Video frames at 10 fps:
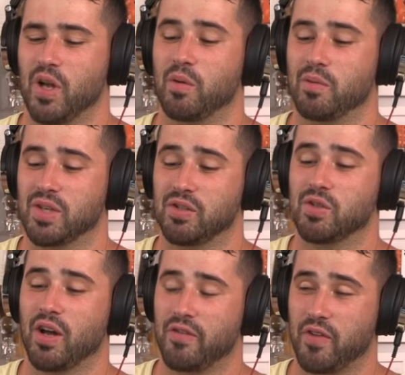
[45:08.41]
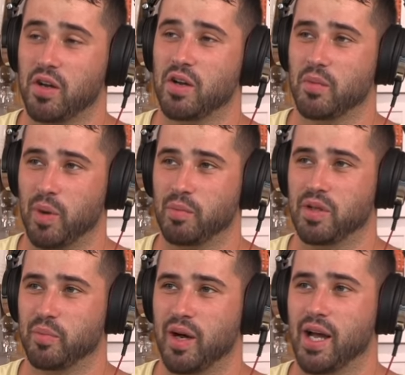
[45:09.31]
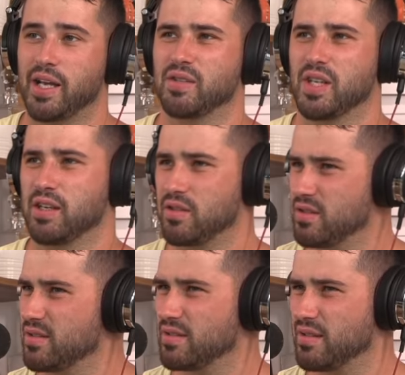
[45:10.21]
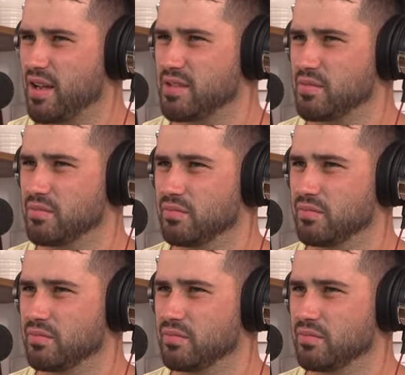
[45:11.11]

No, but I'm telling you, I fingered a pumpkin pie, and I was like, "This is nice and